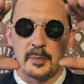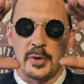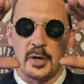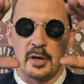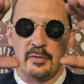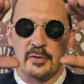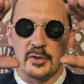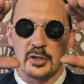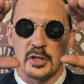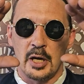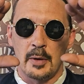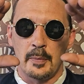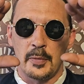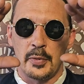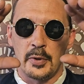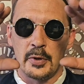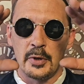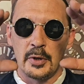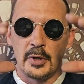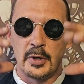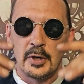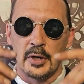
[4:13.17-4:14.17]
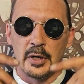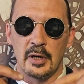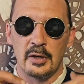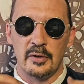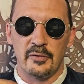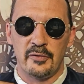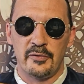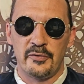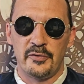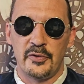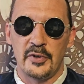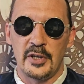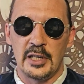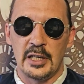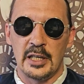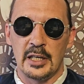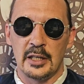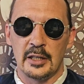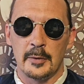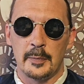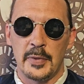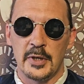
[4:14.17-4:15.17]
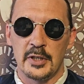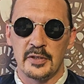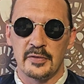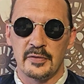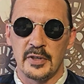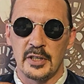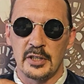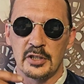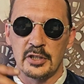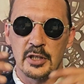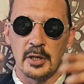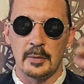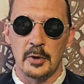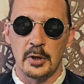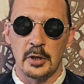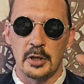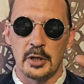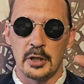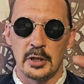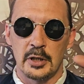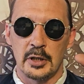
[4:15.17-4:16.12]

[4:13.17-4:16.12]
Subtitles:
pelvis up and feeling the pit of our stomach